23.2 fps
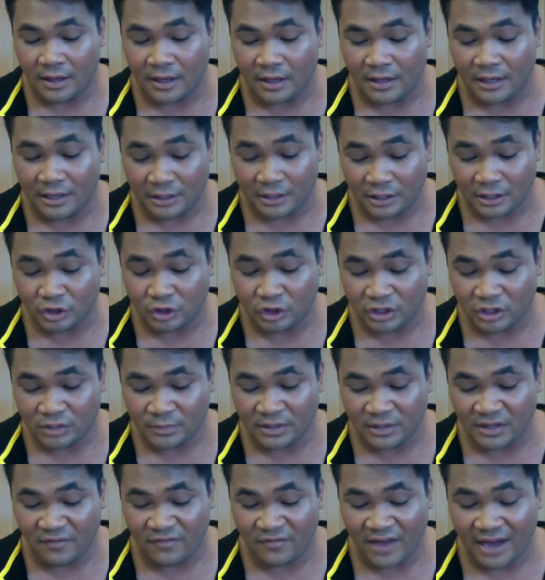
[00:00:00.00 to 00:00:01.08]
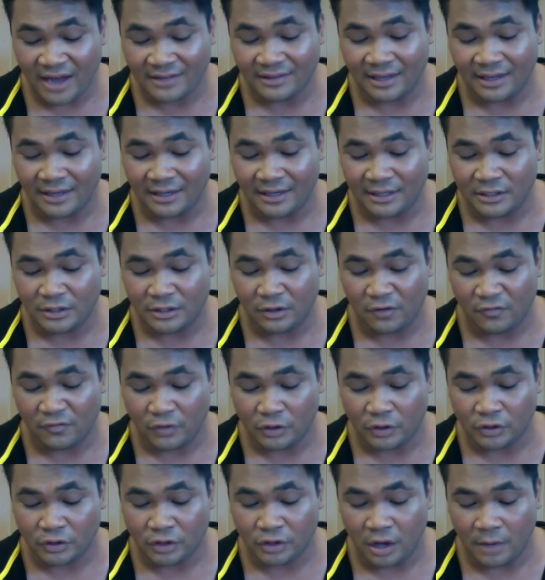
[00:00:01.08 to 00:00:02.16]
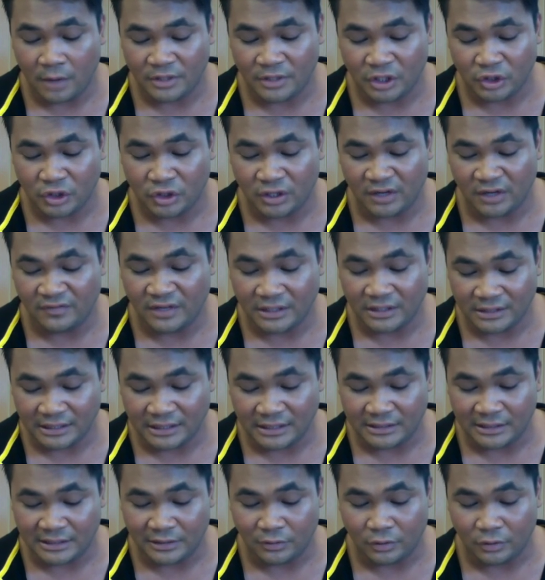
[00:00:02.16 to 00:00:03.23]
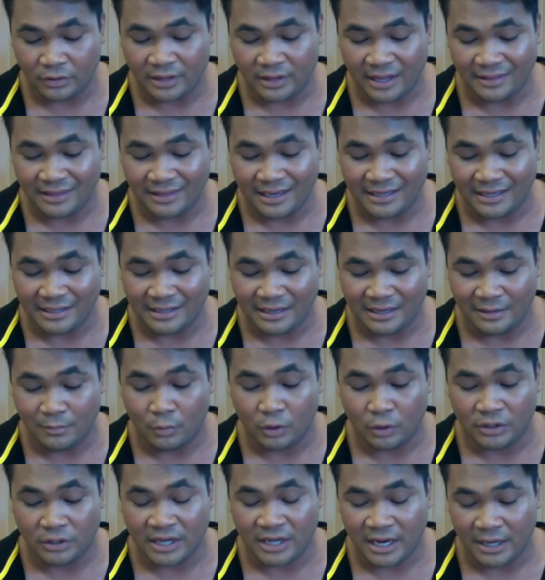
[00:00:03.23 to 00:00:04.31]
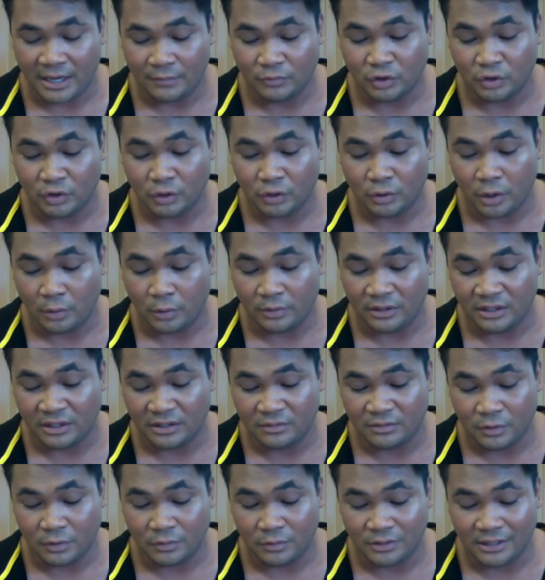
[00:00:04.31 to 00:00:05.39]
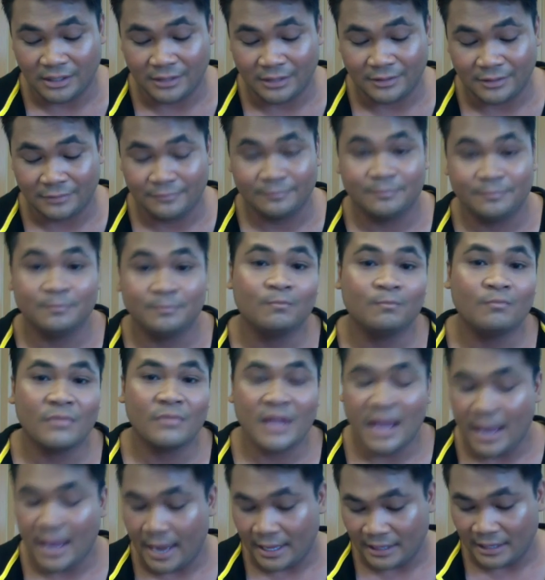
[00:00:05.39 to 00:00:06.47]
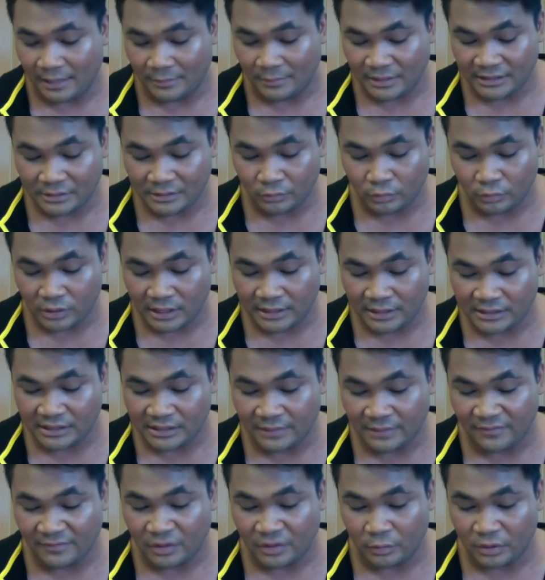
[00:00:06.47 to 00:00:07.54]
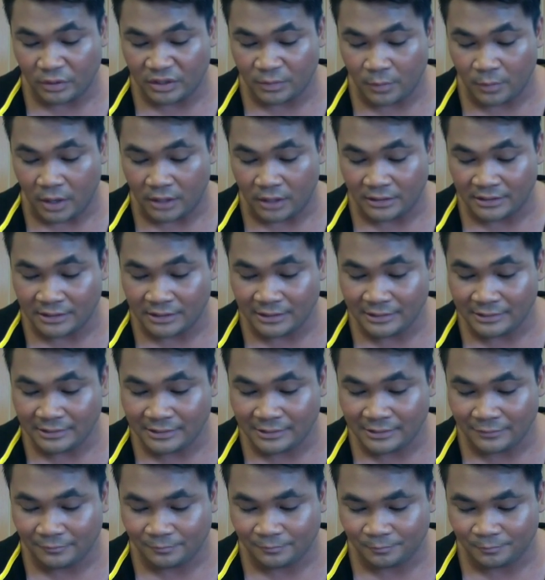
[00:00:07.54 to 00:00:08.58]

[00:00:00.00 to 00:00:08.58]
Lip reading: It could just be the fact that it's their first competition of the season, or that they need more time to grow with this music. And let me read some of the responses.